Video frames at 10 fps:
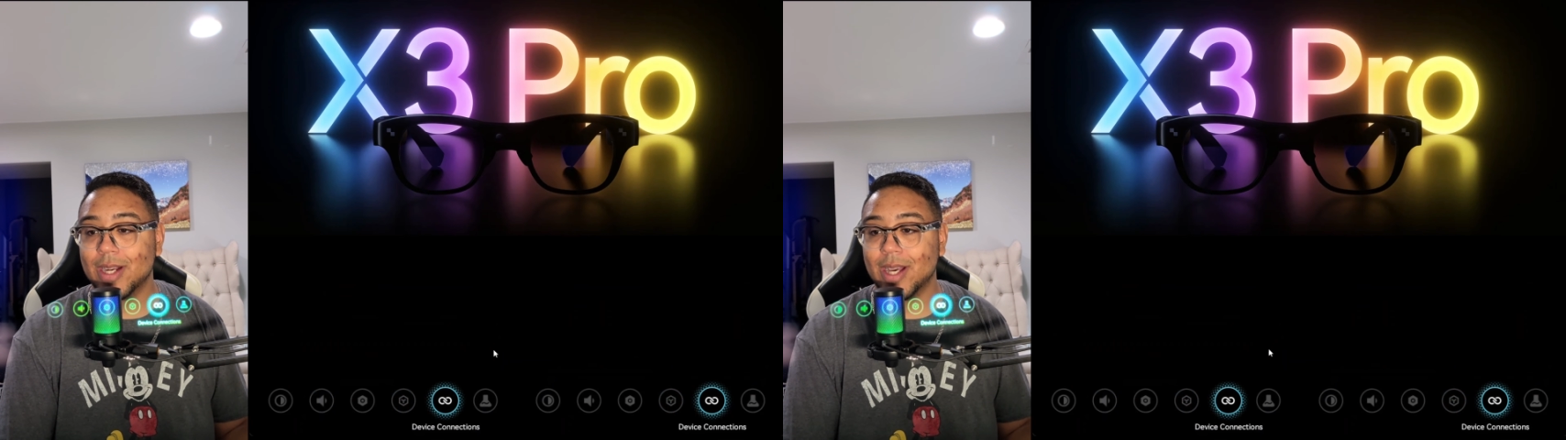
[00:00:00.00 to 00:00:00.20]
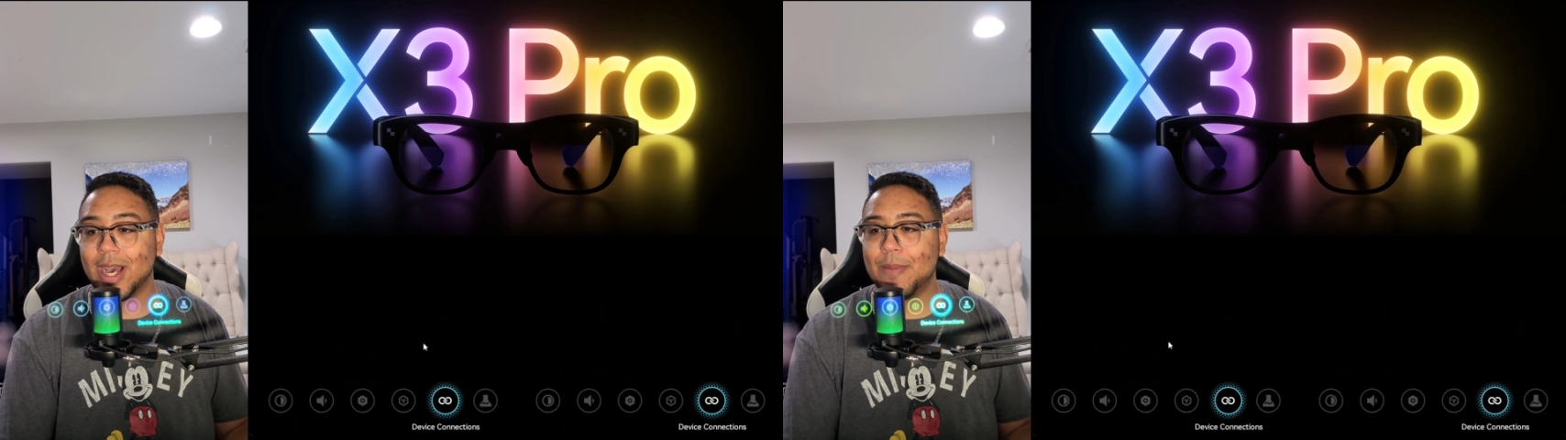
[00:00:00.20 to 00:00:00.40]

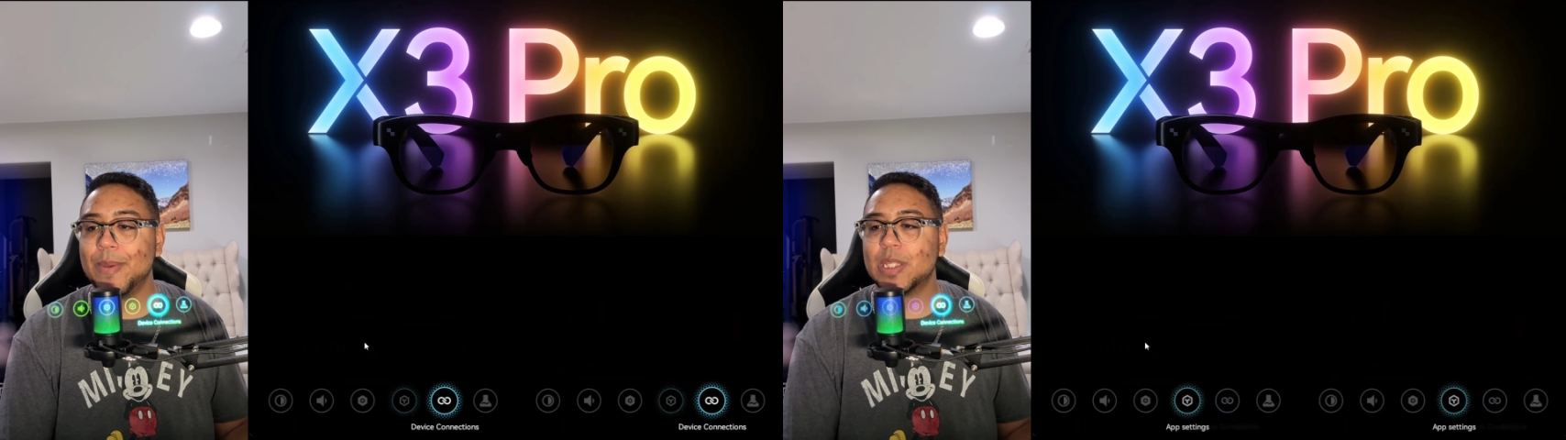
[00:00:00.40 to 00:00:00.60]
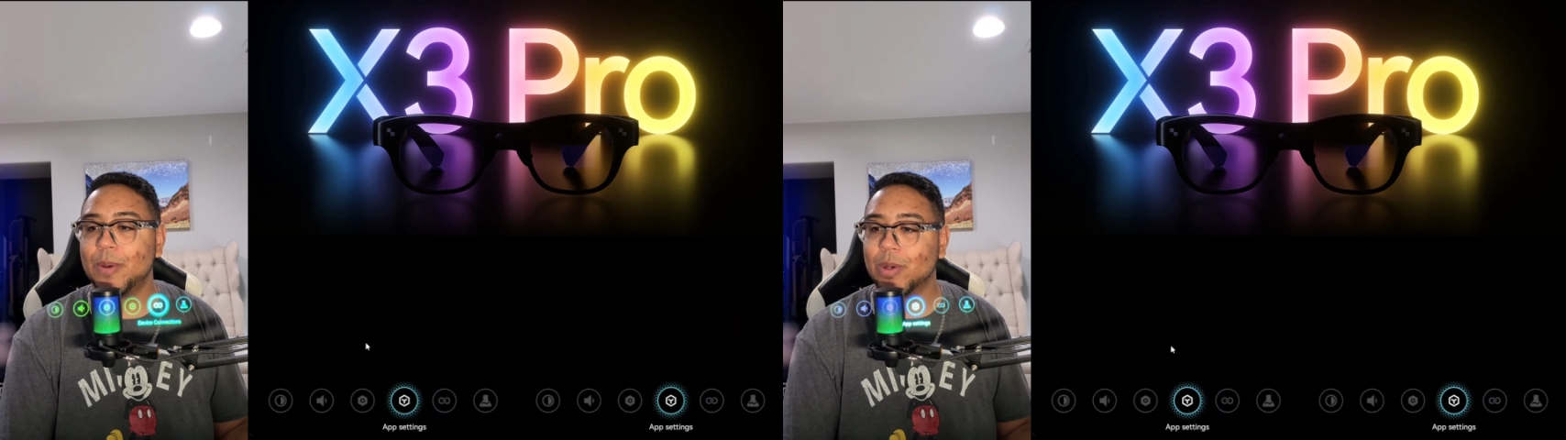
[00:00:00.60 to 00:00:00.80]
I
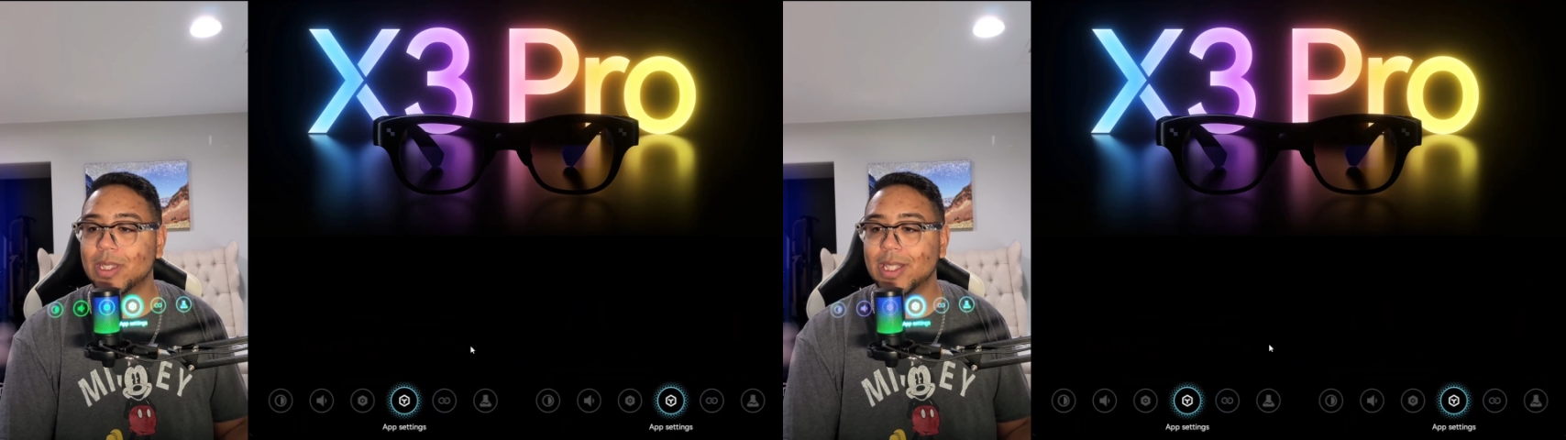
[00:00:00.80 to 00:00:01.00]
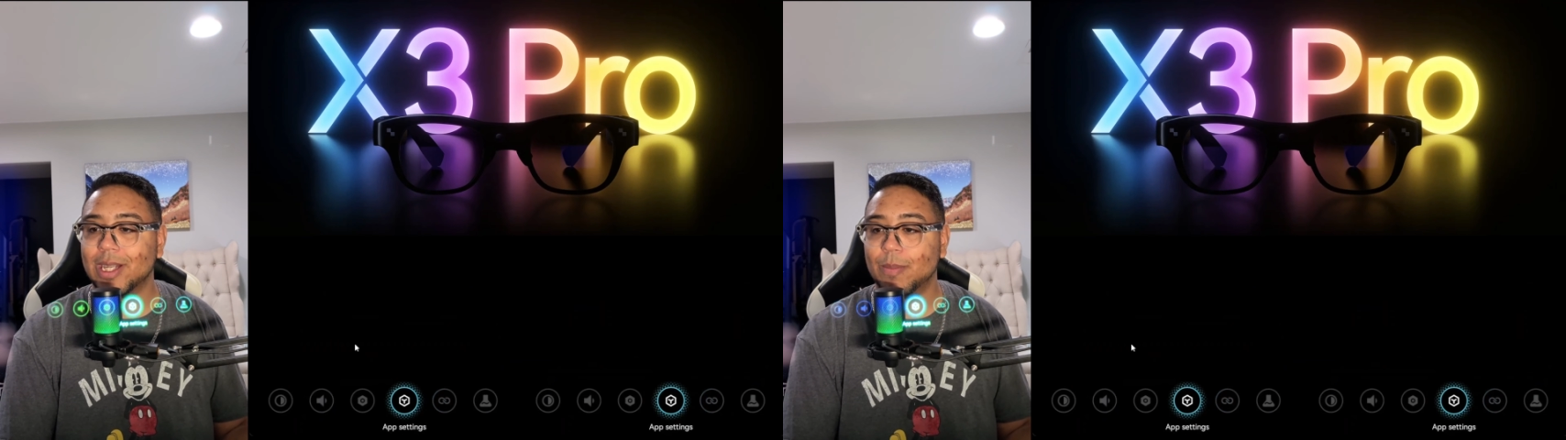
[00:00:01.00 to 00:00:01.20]
misspoke a
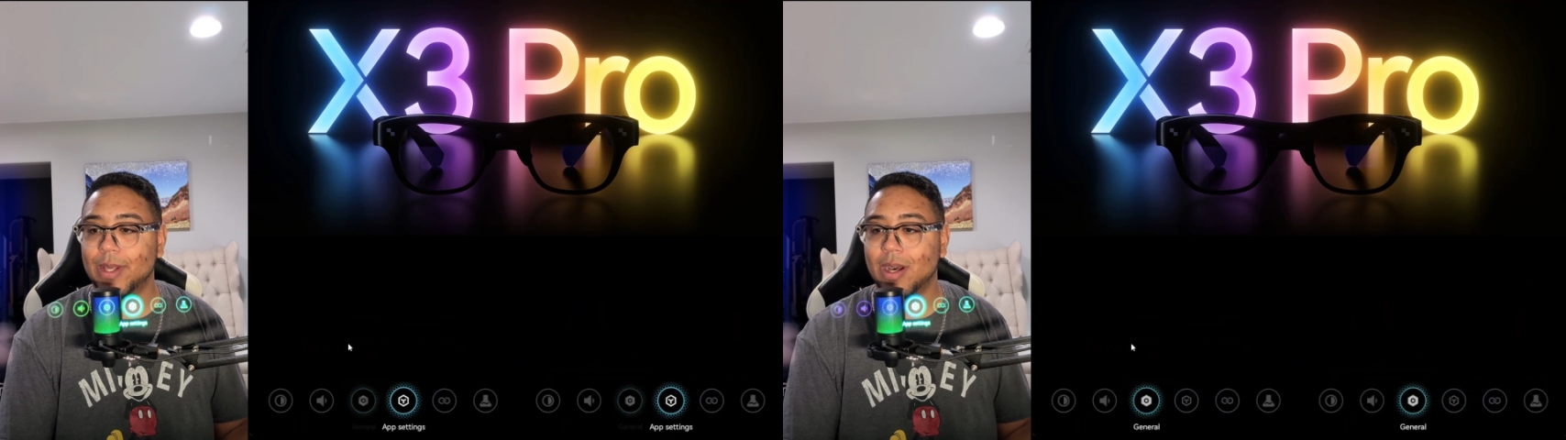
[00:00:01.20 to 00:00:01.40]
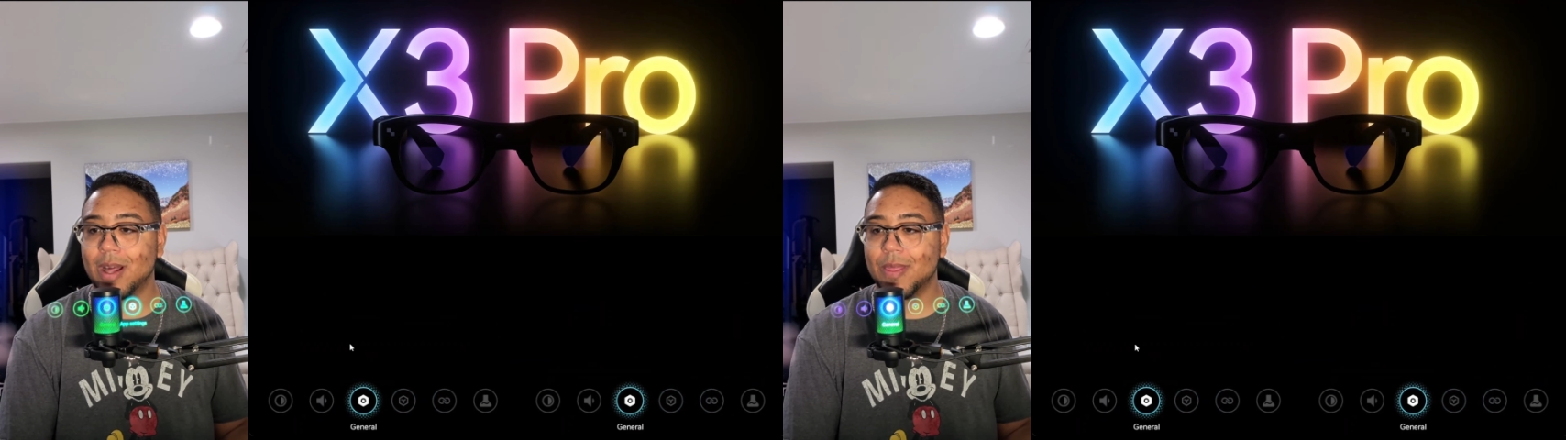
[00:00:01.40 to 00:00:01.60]
little
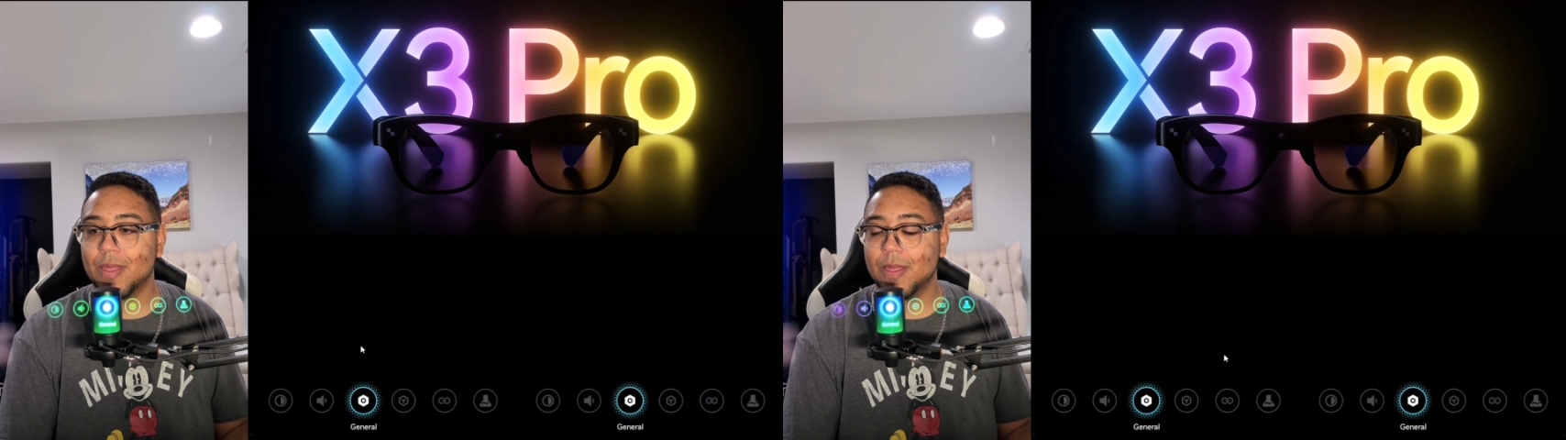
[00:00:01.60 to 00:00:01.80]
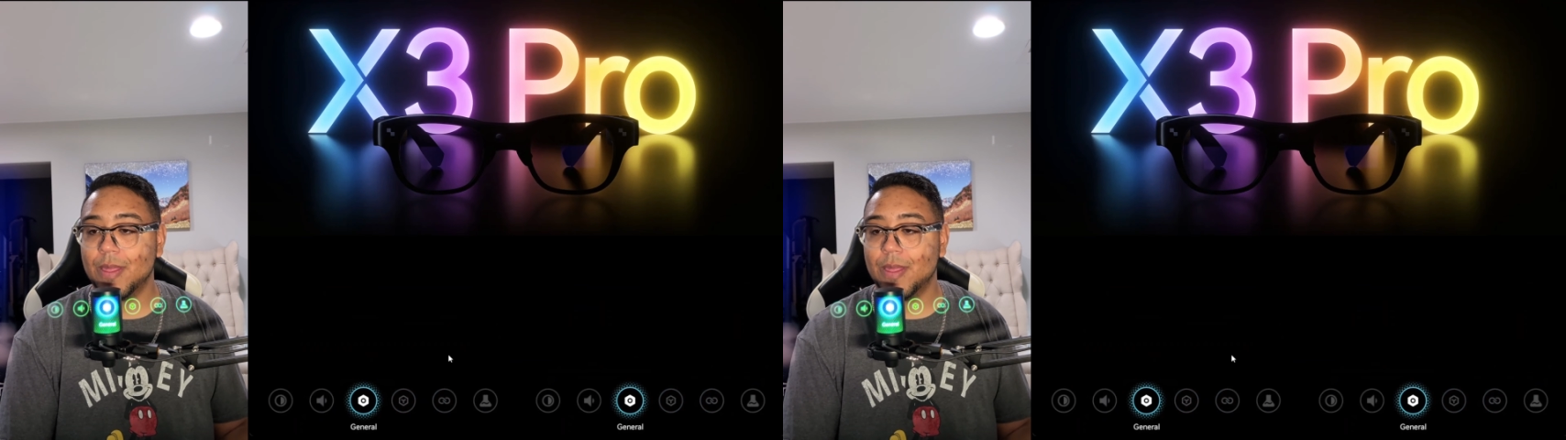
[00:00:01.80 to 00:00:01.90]
bit on